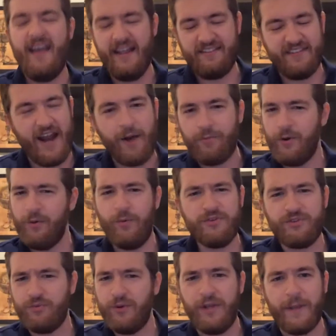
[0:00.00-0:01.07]
It's not, it
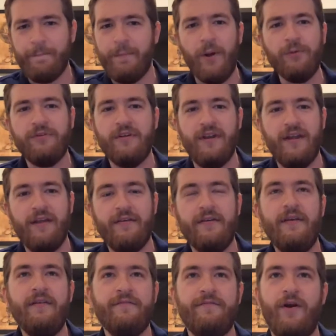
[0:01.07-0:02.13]
wasn't really bolted
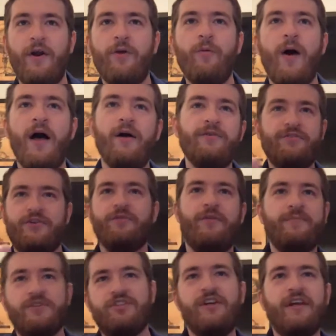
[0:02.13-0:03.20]
in very well. So the
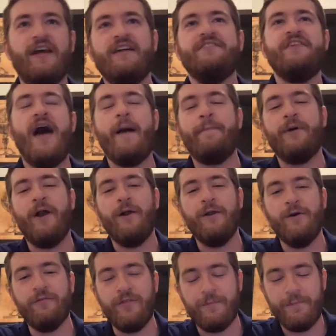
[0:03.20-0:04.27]
machine gun's hopping all
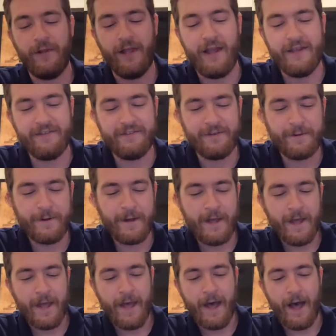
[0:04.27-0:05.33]
over the place.
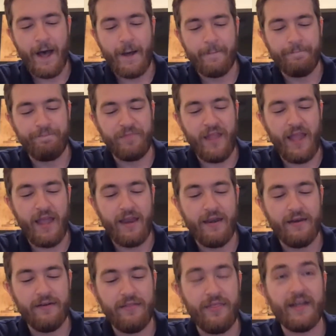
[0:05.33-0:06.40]
Um,
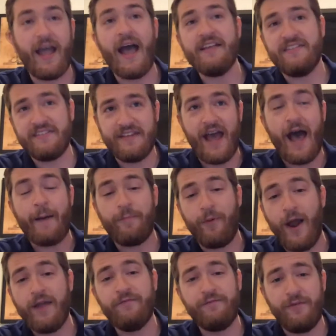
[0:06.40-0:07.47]
and the guys stop
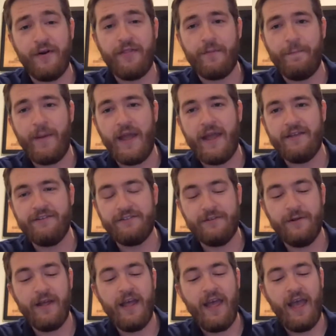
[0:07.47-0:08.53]
right in front of the base
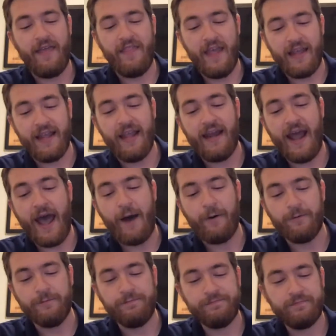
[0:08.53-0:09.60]
and they get
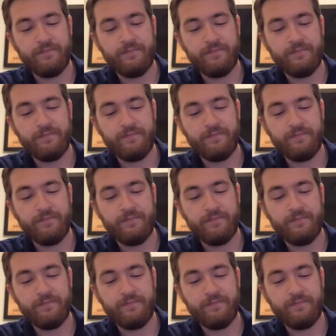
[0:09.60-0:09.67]
out.